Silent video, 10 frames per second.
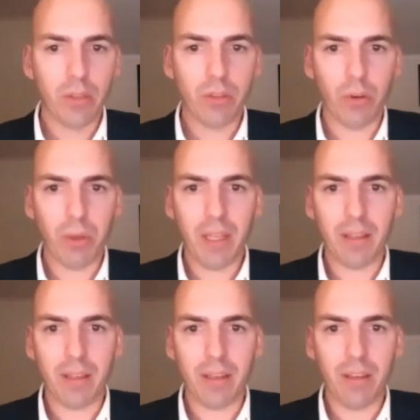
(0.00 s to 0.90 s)
So we need
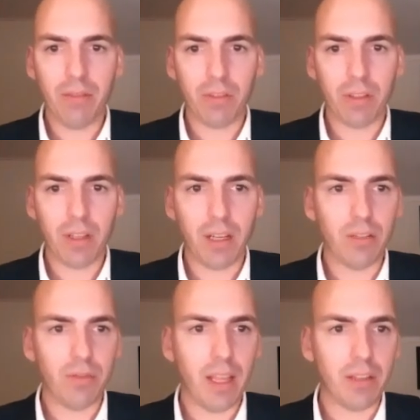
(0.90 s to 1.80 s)
a different kind
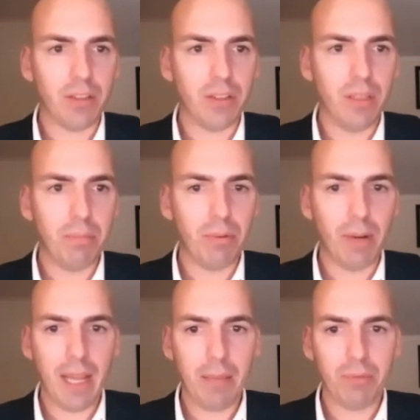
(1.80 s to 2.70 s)
of LNG
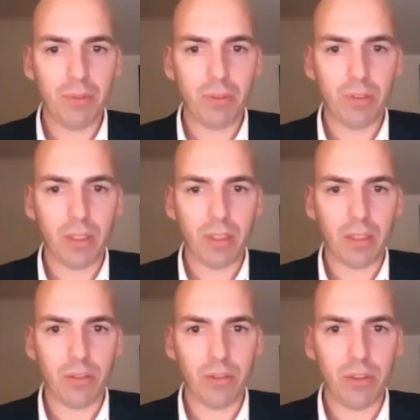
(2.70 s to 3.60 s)
perhaps.
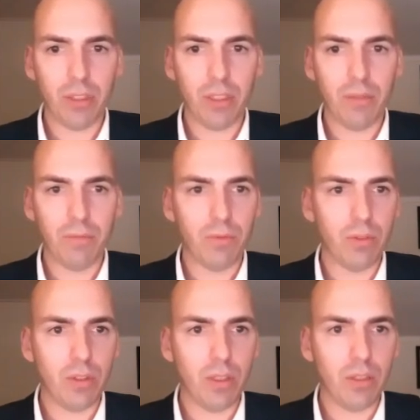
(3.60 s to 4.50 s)
LNG,
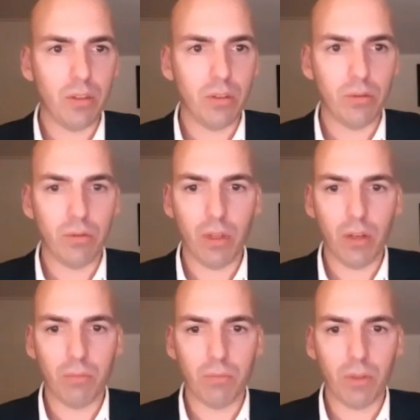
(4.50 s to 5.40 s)
diesel,
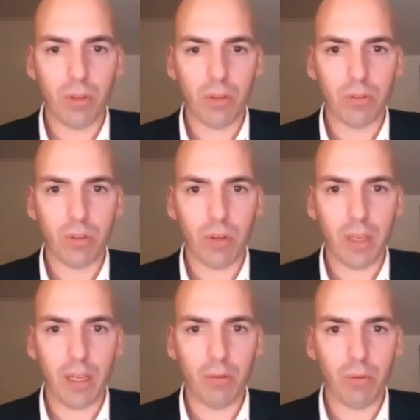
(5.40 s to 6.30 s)
no. Also
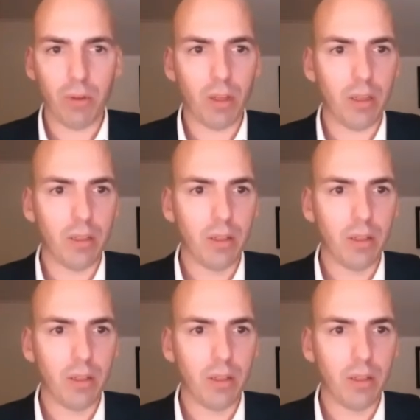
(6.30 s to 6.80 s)
here we're